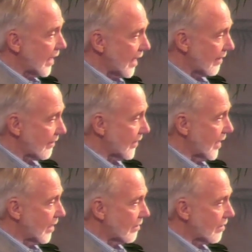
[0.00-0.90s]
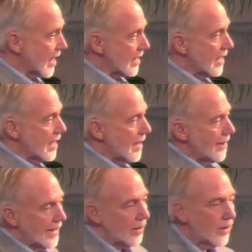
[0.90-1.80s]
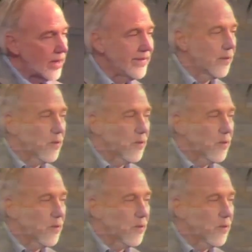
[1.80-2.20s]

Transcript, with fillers: life, right? Now, in the